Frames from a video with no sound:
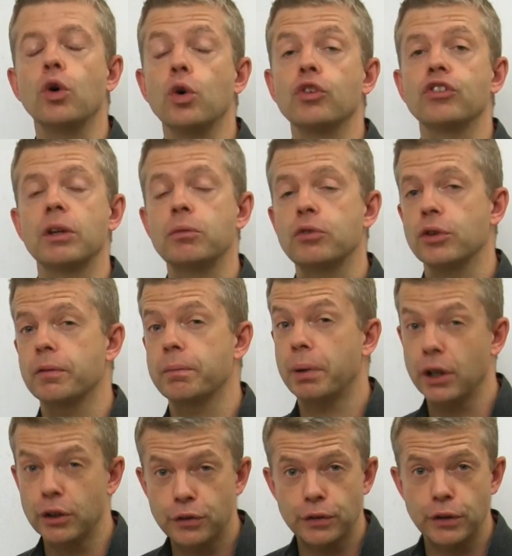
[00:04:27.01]
or some sort of
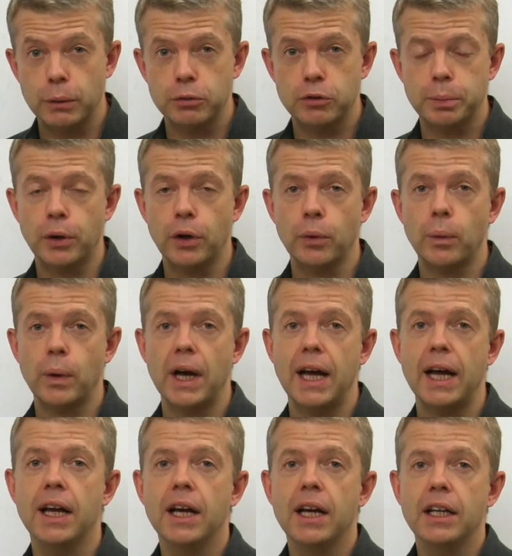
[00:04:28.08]
post-flop spot
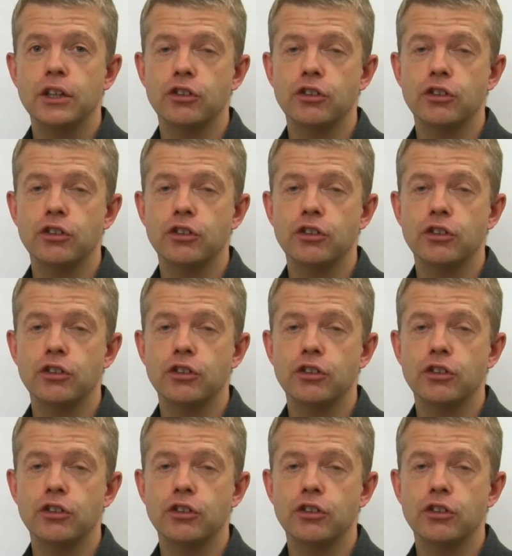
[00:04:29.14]
where